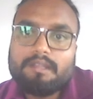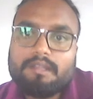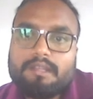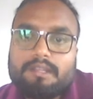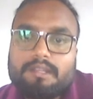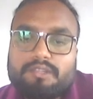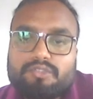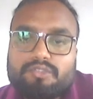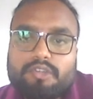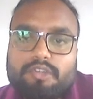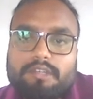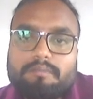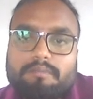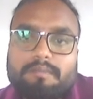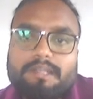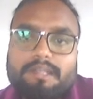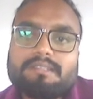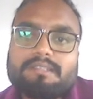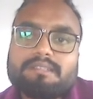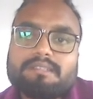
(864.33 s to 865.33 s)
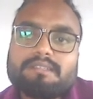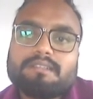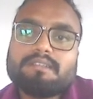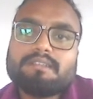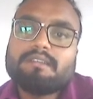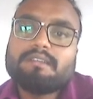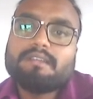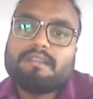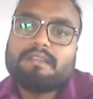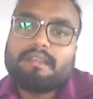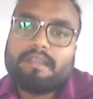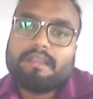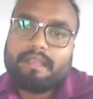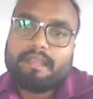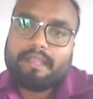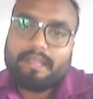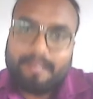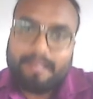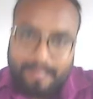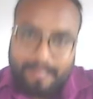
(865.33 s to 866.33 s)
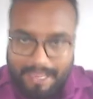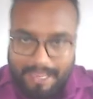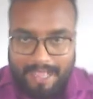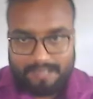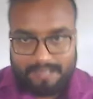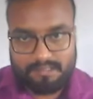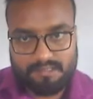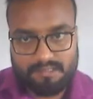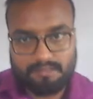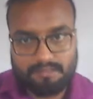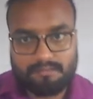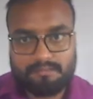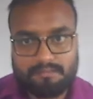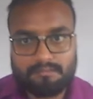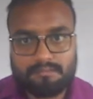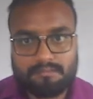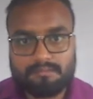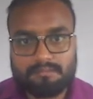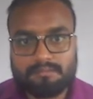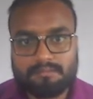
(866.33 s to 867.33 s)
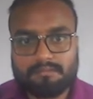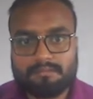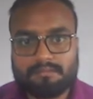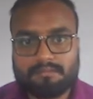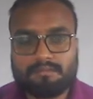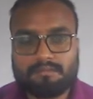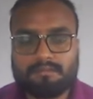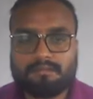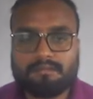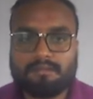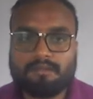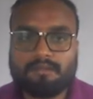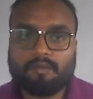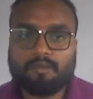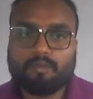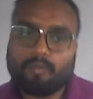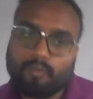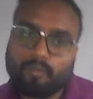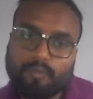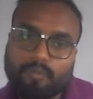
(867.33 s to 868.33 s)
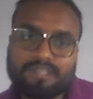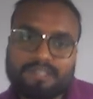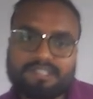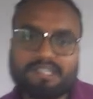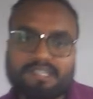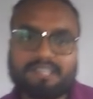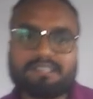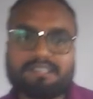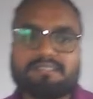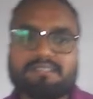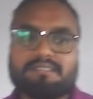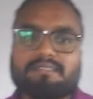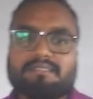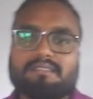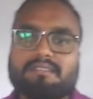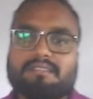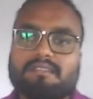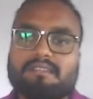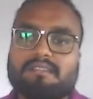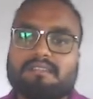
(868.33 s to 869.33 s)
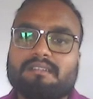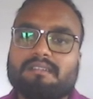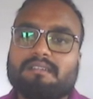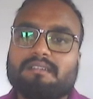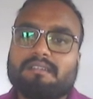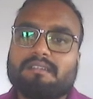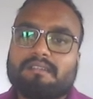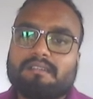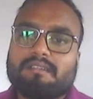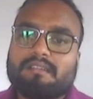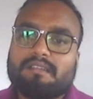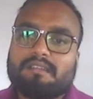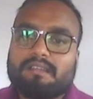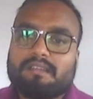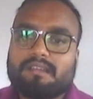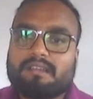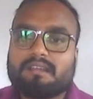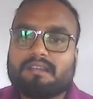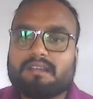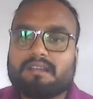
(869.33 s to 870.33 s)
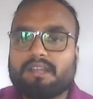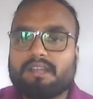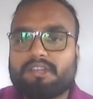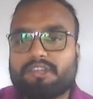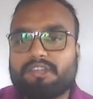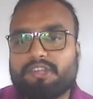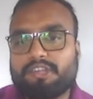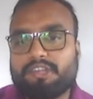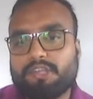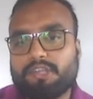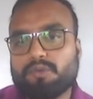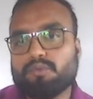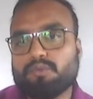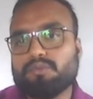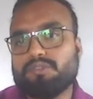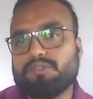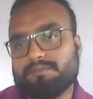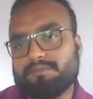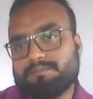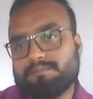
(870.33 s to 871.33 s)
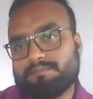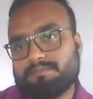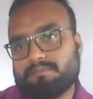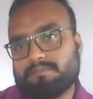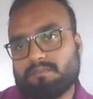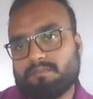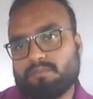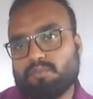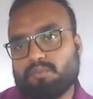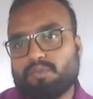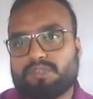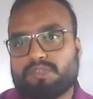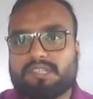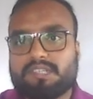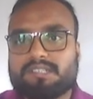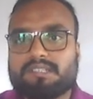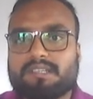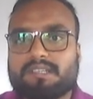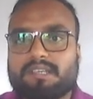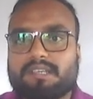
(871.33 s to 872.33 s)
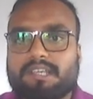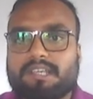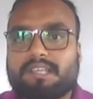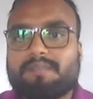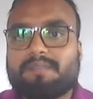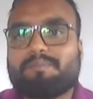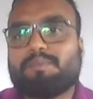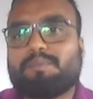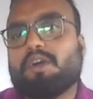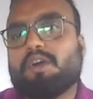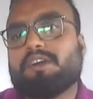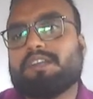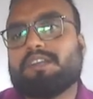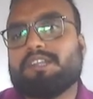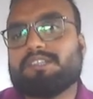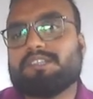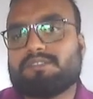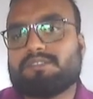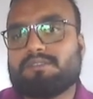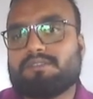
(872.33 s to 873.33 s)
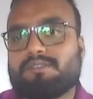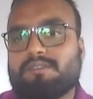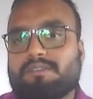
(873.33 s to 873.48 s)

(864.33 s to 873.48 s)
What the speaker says: So it means any action which is continued, which is in progress,